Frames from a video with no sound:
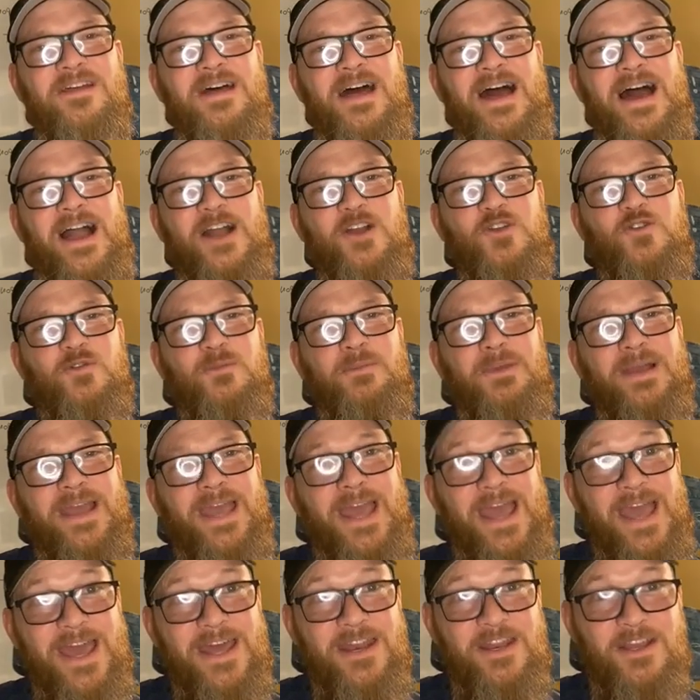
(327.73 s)
the actual
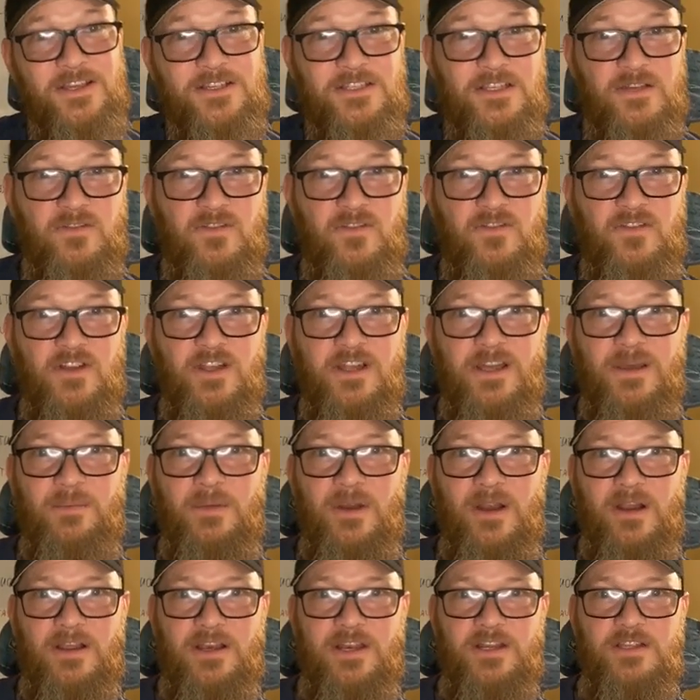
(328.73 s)
mechanics of affiliate
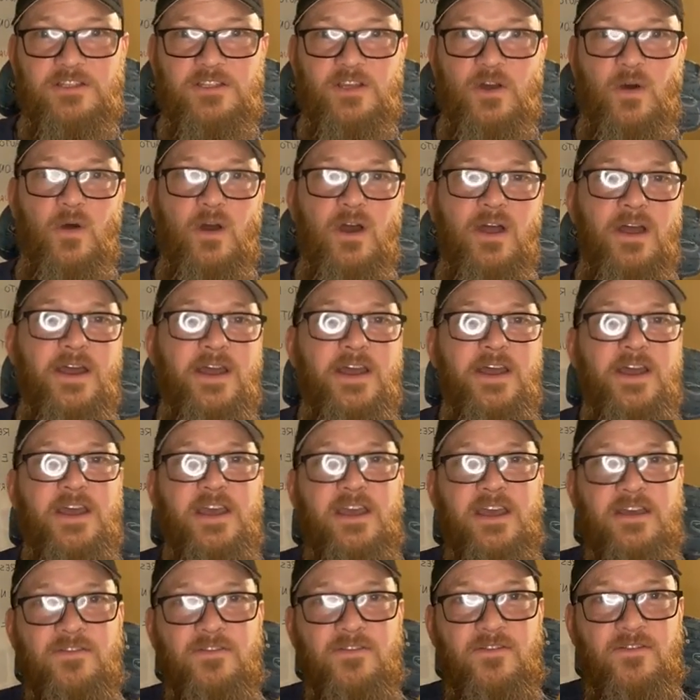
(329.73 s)
marketing. So
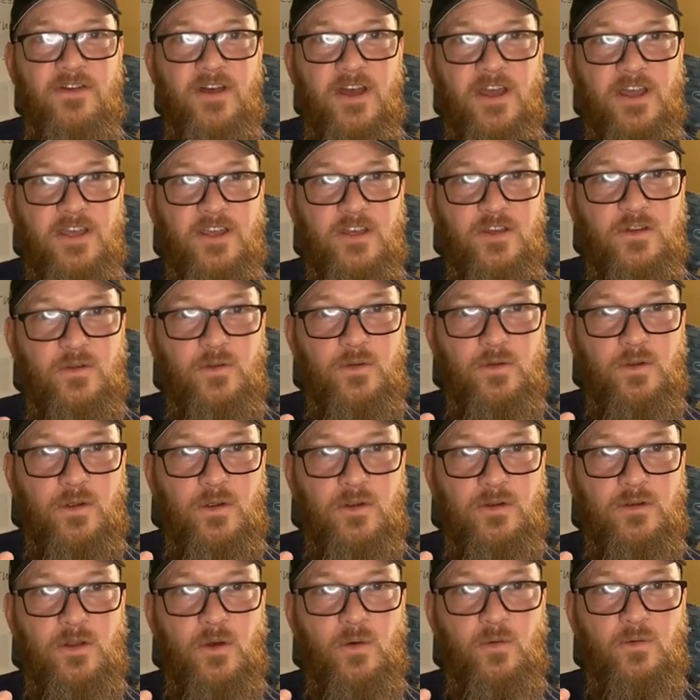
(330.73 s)
if you
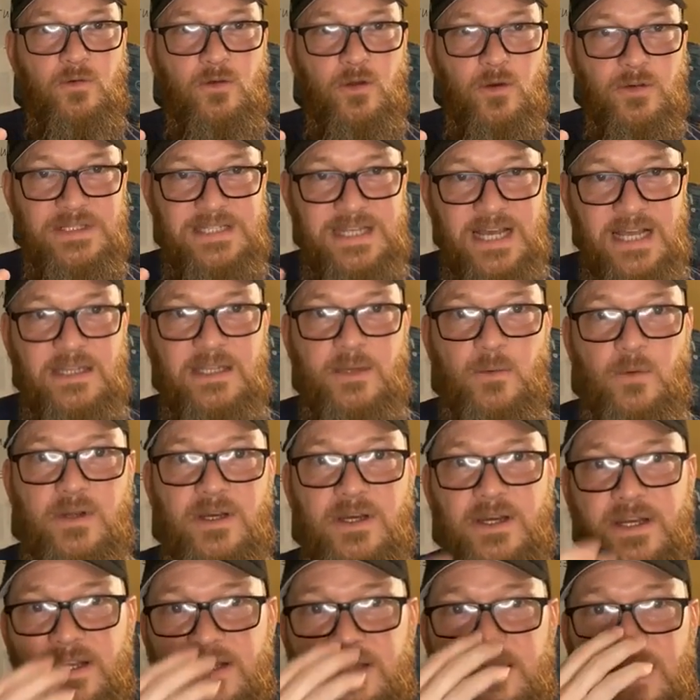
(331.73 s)
don't know exactly
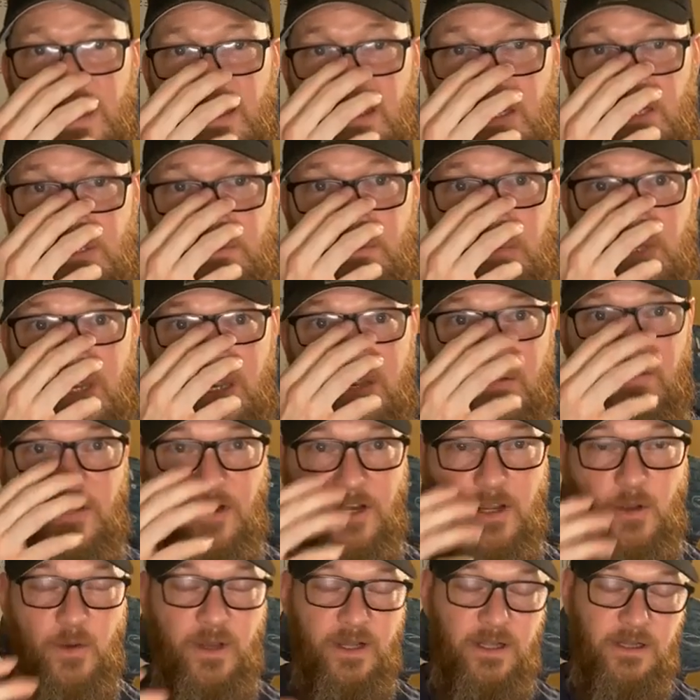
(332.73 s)
what it is, I can explain it
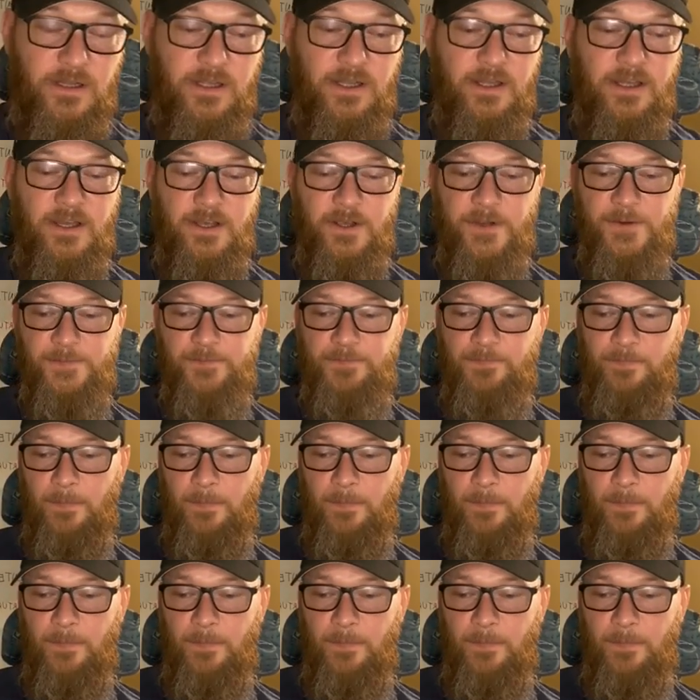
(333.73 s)
very quickly.